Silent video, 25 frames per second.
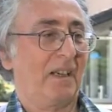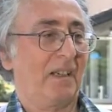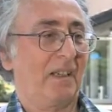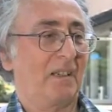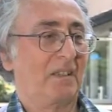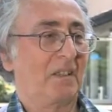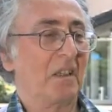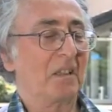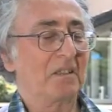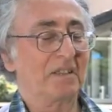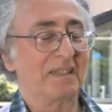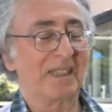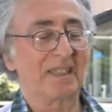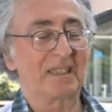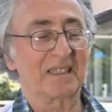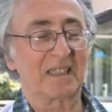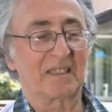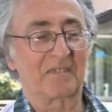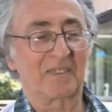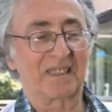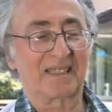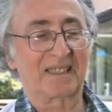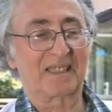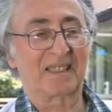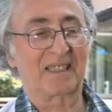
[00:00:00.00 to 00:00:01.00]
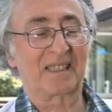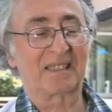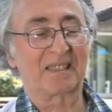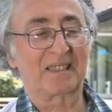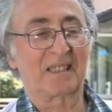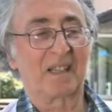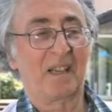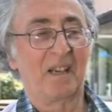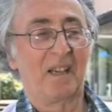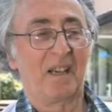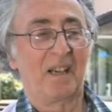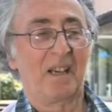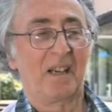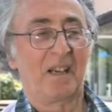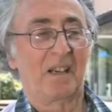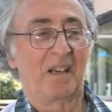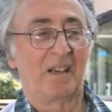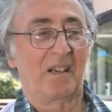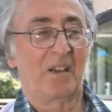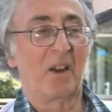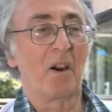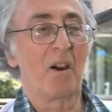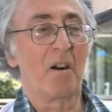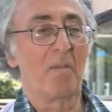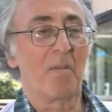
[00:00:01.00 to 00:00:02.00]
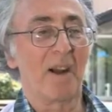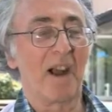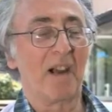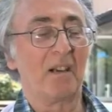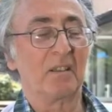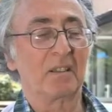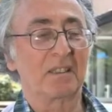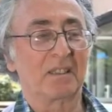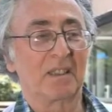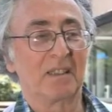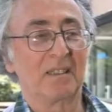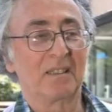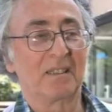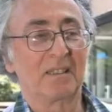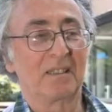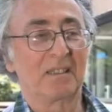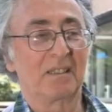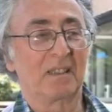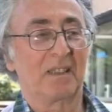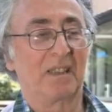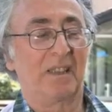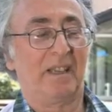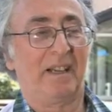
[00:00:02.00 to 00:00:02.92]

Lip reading: certain things that physicists know about, and